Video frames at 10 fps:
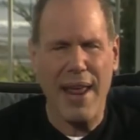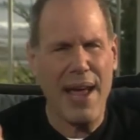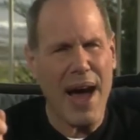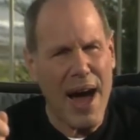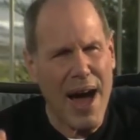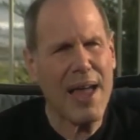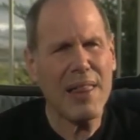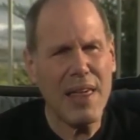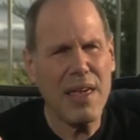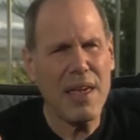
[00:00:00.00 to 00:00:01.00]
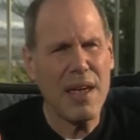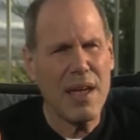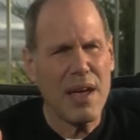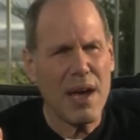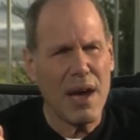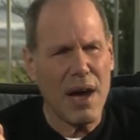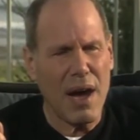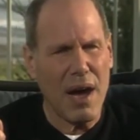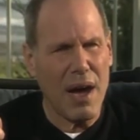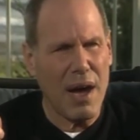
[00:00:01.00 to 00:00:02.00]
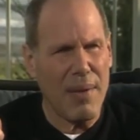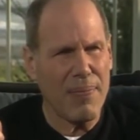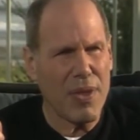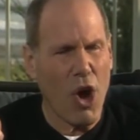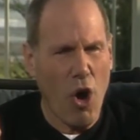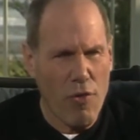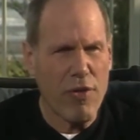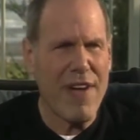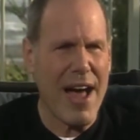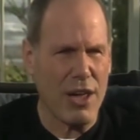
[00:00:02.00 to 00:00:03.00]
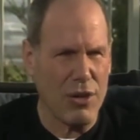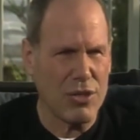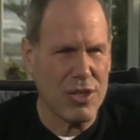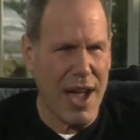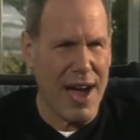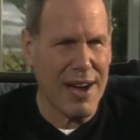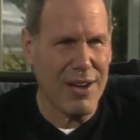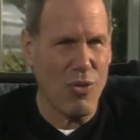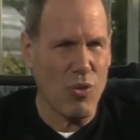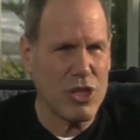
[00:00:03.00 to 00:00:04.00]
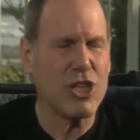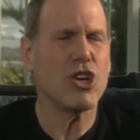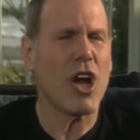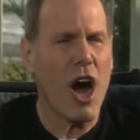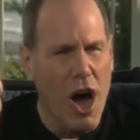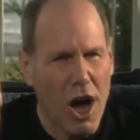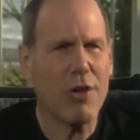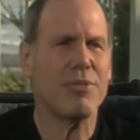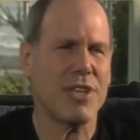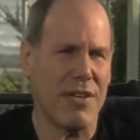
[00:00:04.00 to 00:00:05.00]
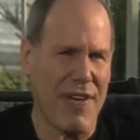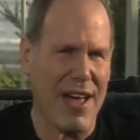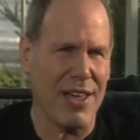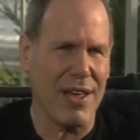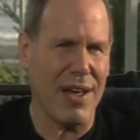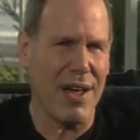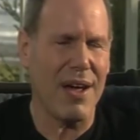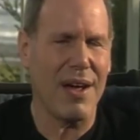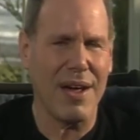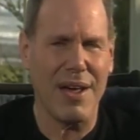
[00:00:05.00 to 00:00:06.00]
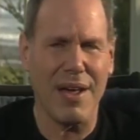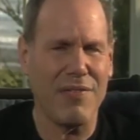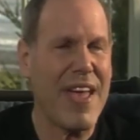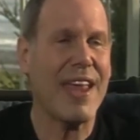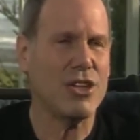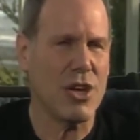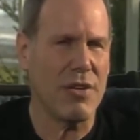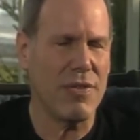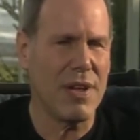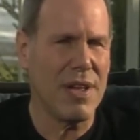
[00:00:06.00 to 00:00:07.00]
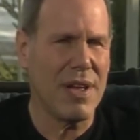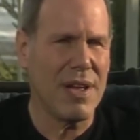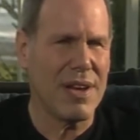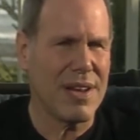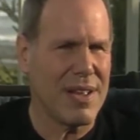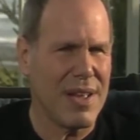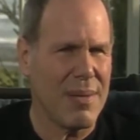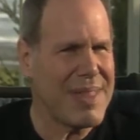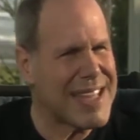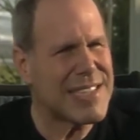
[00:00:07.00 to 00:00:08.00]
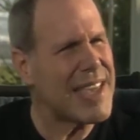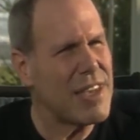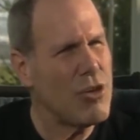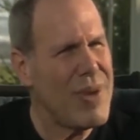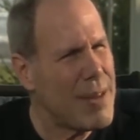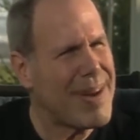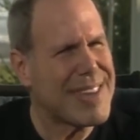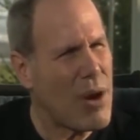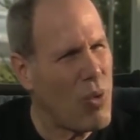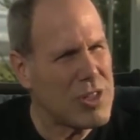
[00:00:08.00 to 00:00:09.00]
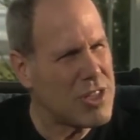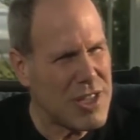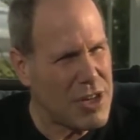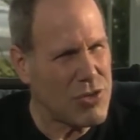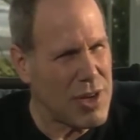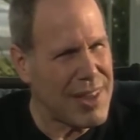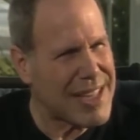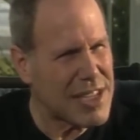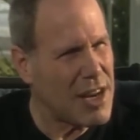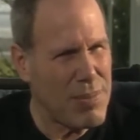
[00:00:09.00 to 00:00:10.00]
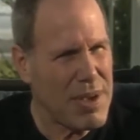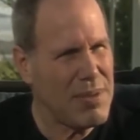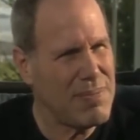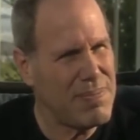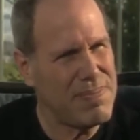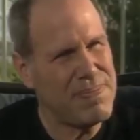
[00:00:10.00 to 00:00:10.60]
had a highly overvalued stock, which he took 100% advantage of. I mean, that's like, you read about that once a century. That's going to be...